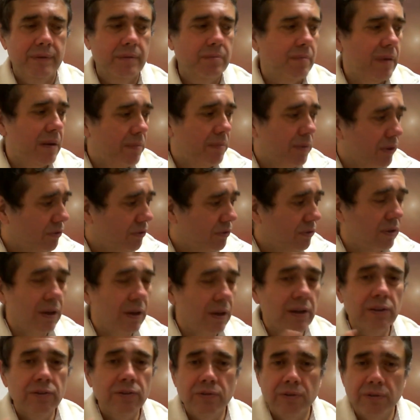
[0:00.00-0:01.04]
Baba was
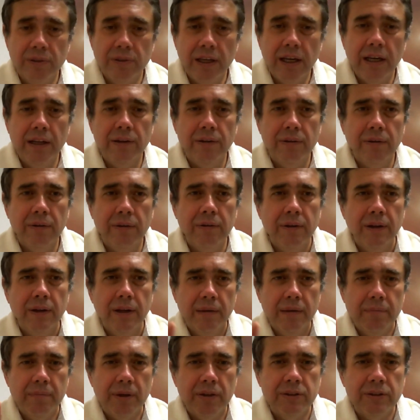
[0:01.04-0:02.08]
talking today,
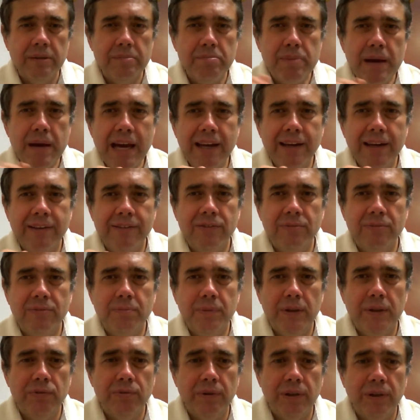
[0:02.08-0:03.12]
about the balance
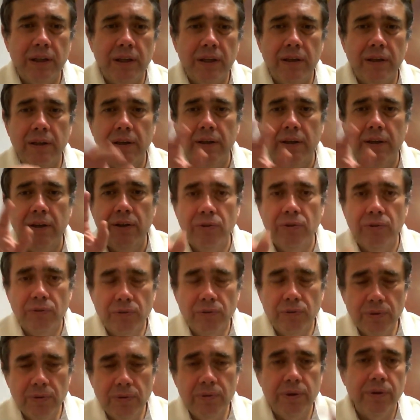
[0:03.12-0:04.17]
between
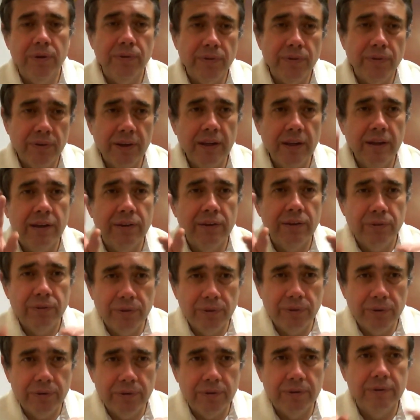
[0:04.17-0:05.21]
you think you
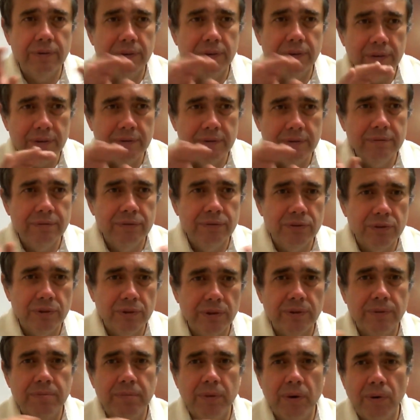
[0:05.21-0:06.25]
do,
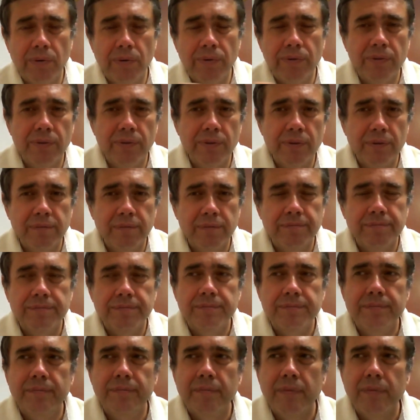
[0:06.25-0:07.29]
to both.
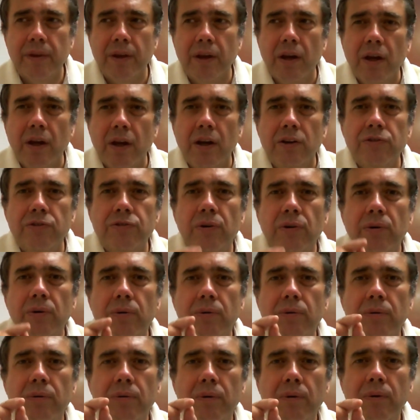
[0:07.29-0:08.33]

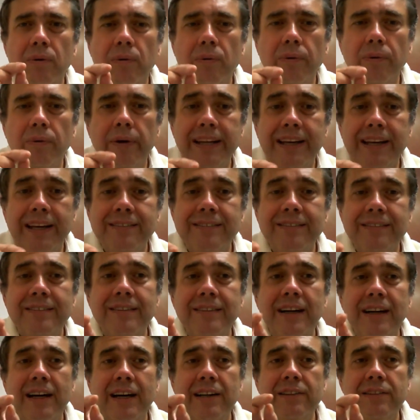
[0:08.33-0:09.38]
So when I
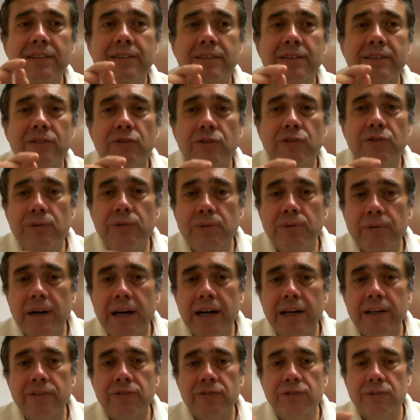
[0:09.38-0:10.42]
start do
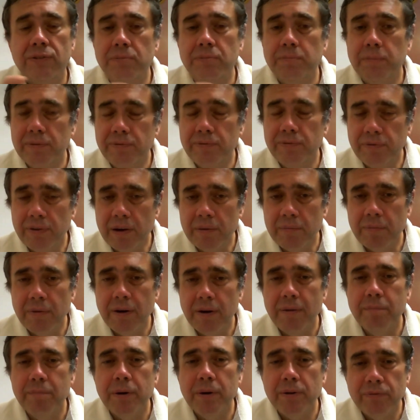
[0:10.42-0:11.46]
actions,
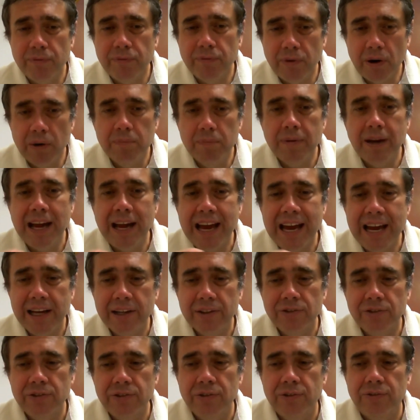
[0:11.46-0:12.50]
perform
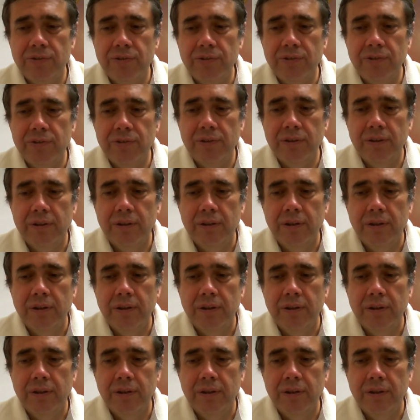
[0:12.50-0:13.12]
actions